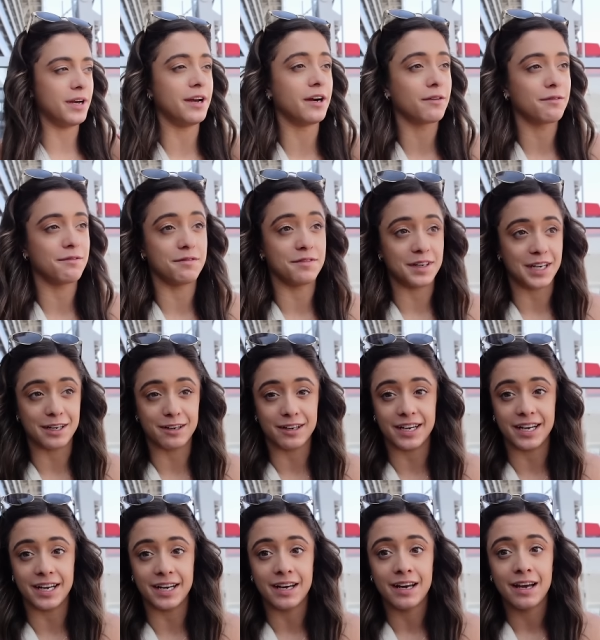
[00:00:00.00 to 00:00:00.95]
we are
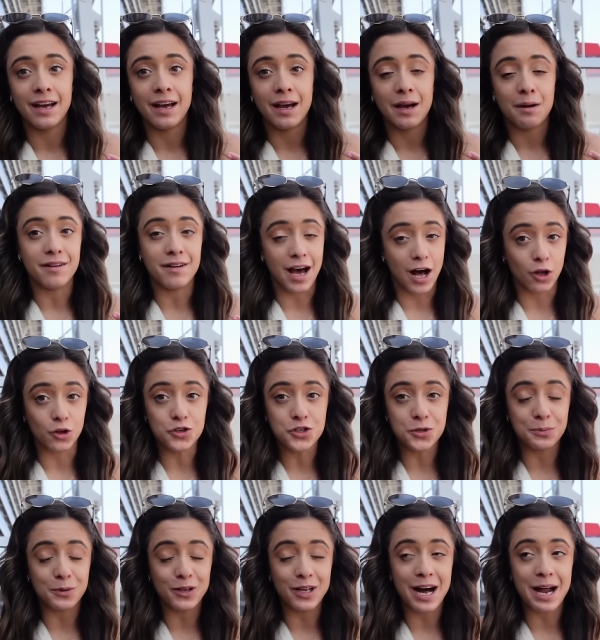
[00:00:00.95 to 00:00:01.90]
very
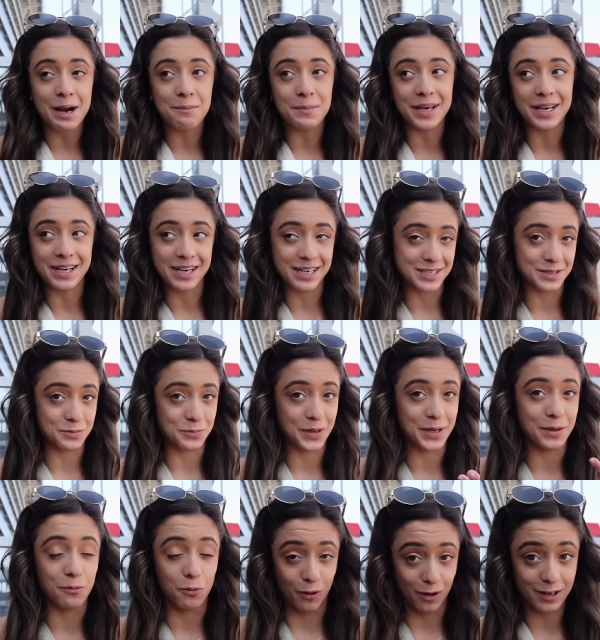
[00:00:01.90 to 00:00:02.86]
knowledgeable on because
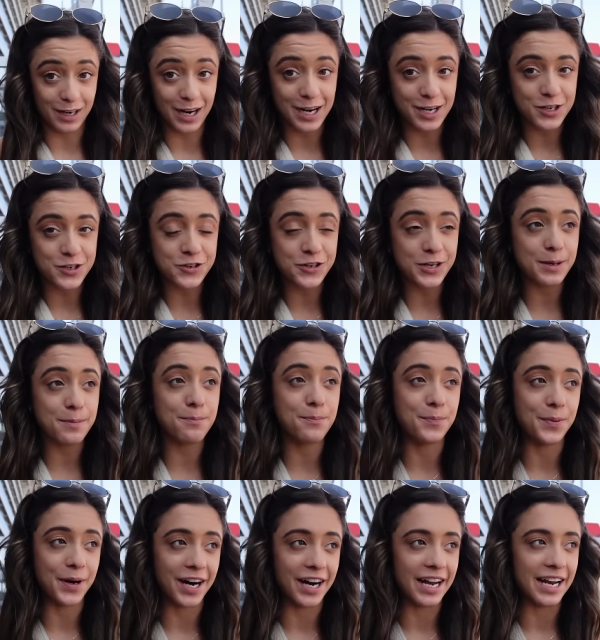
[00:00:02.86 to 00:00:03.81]
we work on a ship,
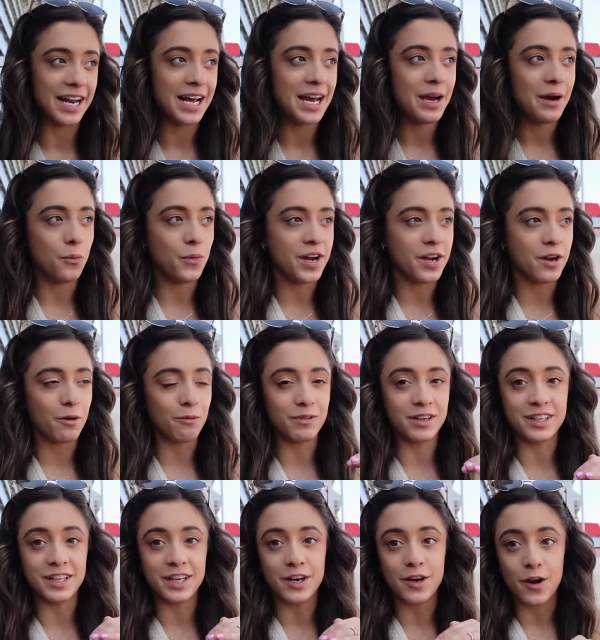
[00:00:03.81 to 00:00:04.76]
but we don't
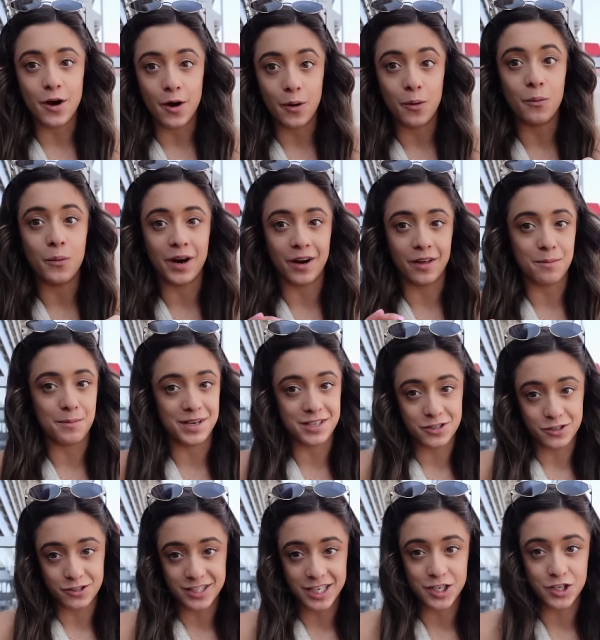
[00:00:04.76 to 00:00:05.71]
really know where the
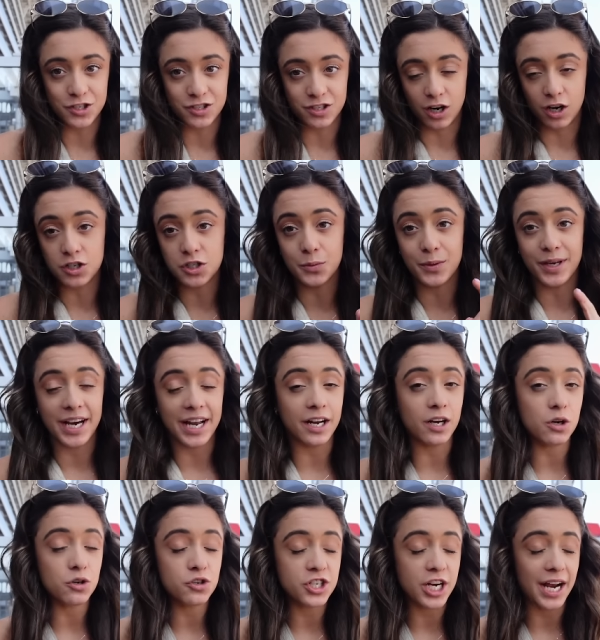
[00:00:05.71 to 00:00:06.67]
muster stations are. So we gotta
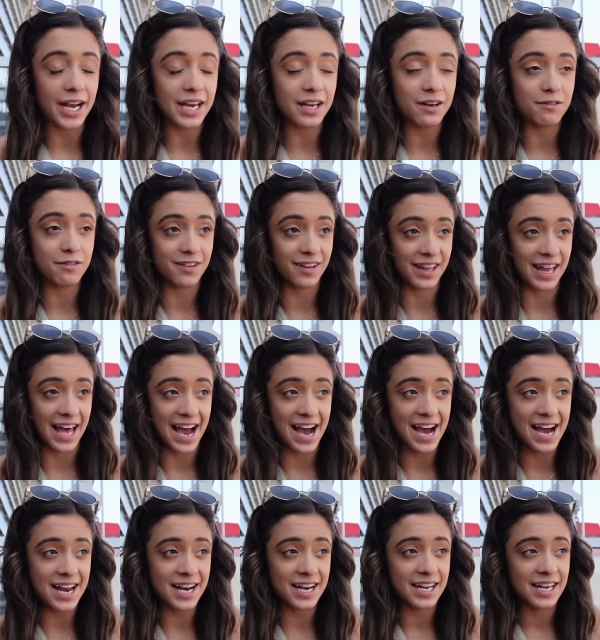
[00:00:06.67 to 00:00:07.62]
go check in for
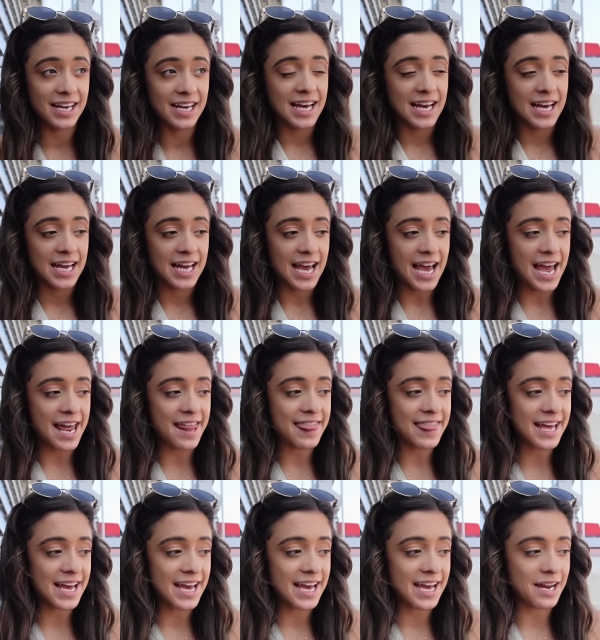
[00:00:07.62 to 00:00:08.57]
that and
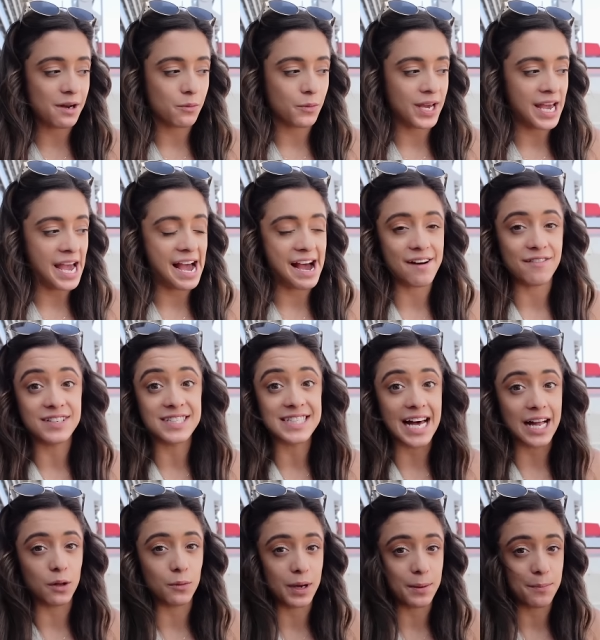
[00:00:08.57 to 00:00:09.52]
then we have
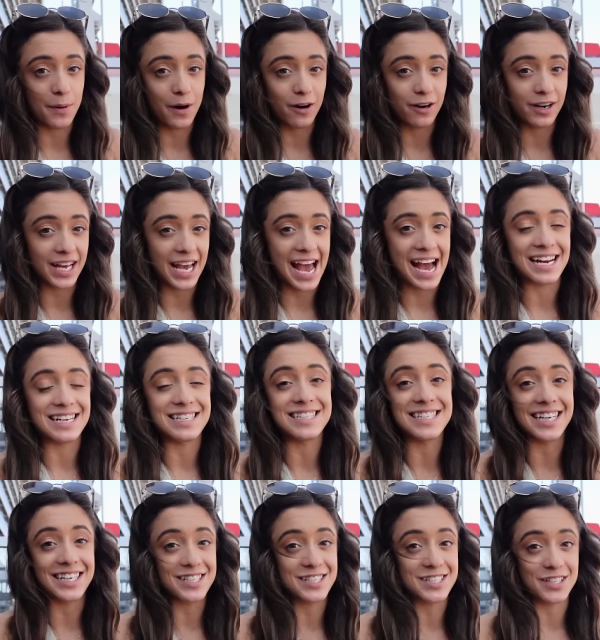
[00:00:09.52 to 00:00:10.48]
Sail Away Party at
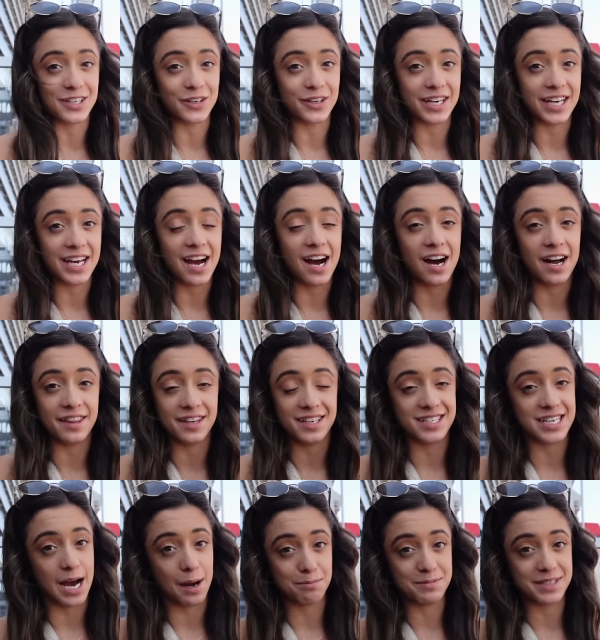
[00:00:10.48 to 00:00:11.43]
6.30 on the
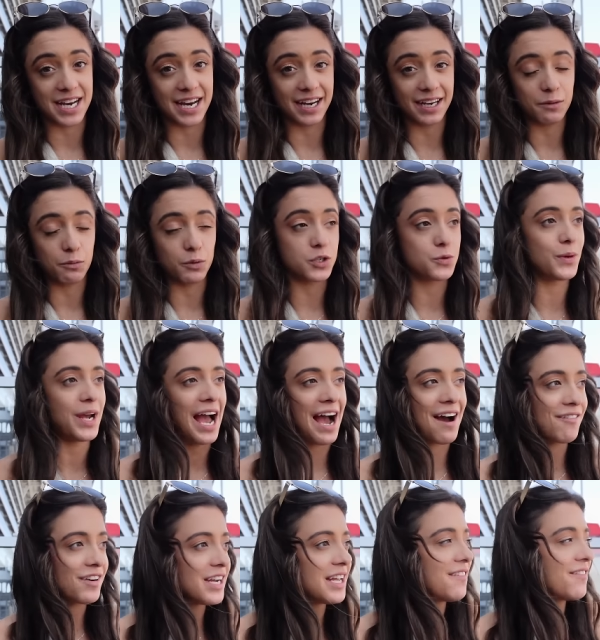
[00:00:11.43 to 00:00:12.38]
top deck, which we
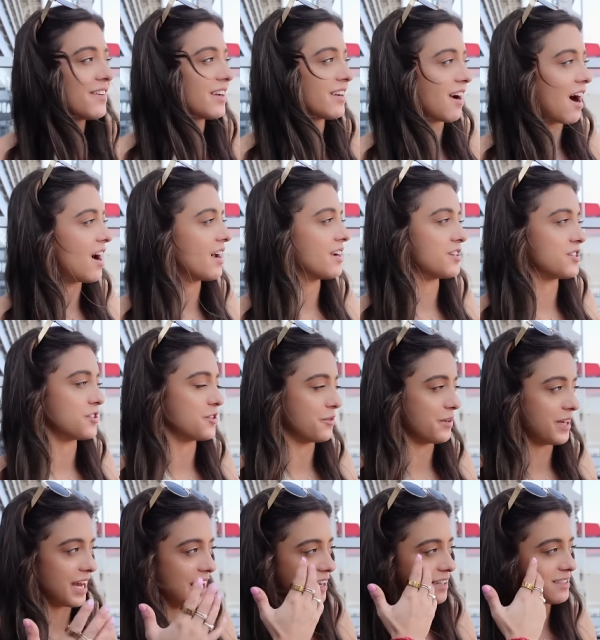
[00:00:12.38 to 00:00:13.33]
haven't even gotten to
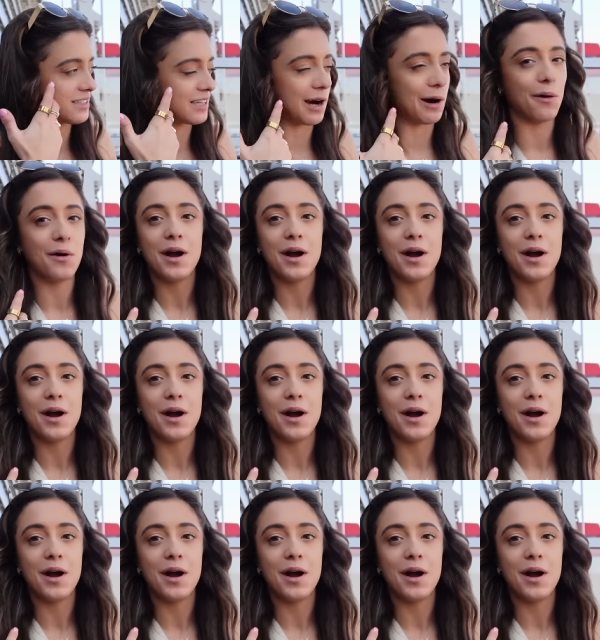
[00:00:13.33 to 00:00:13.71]
yet. So